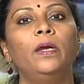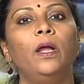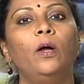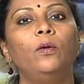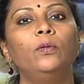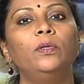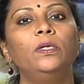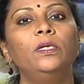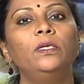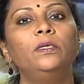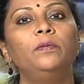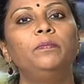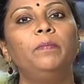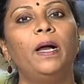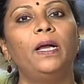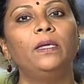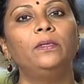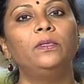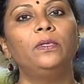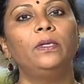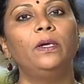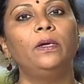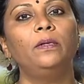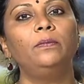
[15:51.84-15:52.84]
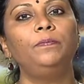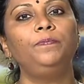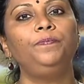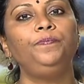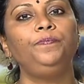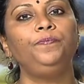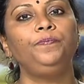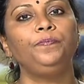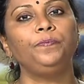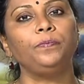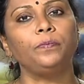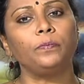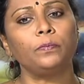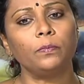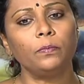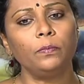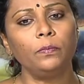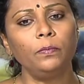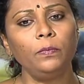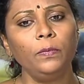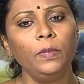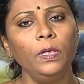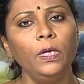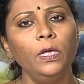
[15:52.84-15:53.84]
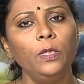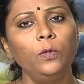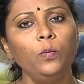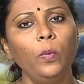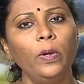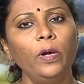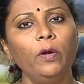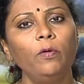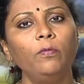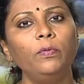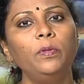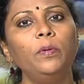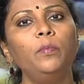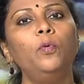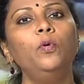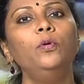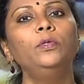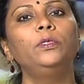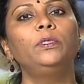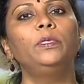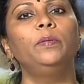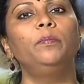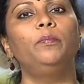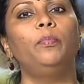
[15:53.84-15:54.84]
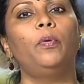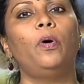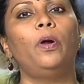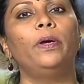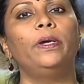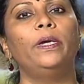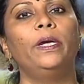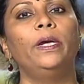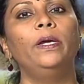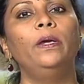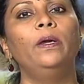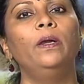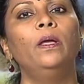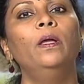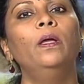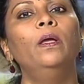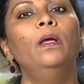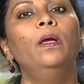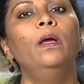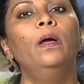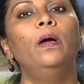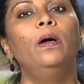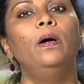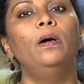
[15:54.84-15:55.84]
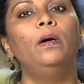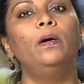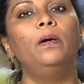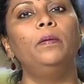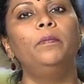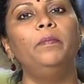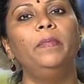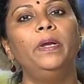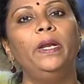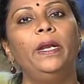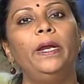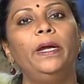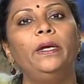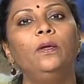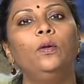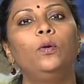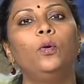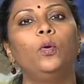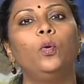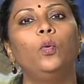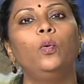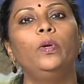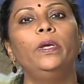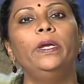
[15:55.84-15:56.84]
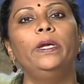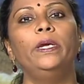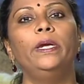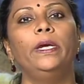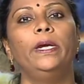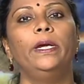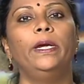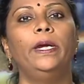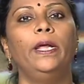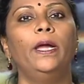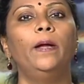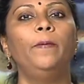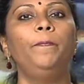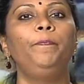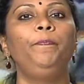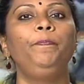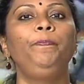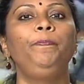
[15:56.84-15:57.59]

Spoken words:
Now this bajra is one of the most important millet grown in India.